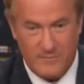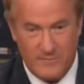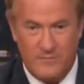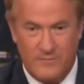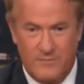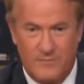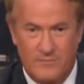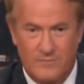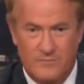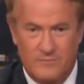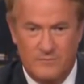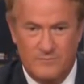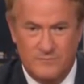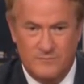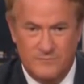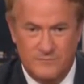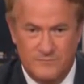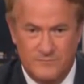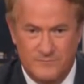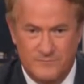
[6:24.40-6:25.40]

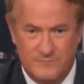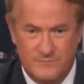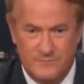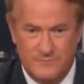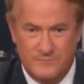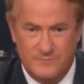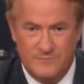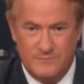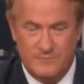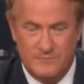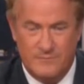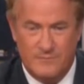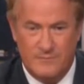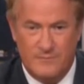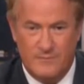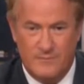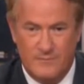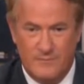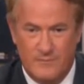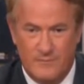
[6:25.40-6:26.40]

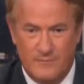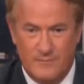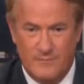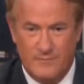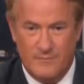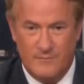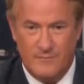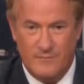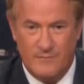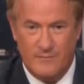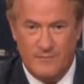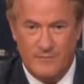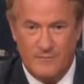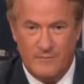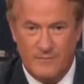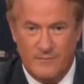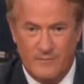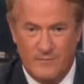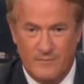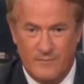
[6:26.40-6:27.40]

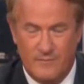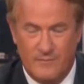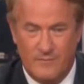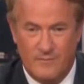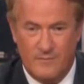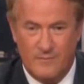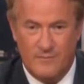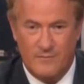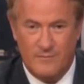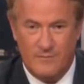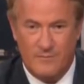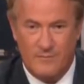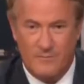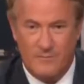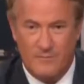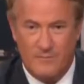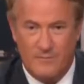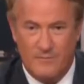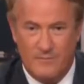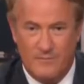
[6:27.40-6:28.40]

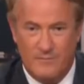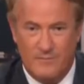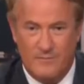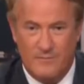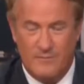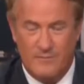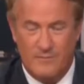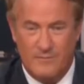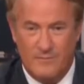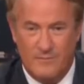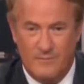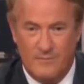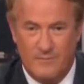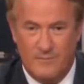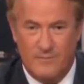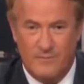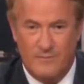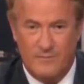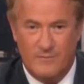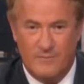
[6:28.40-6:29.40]

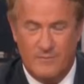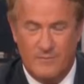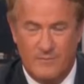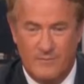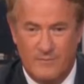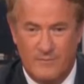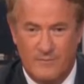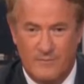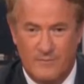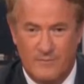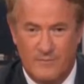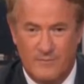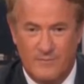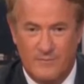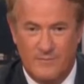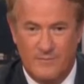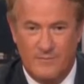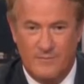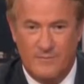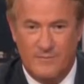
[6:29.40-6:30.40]

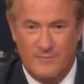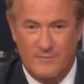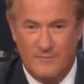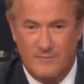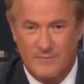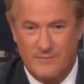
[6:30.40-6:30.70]
This person isn't speaking.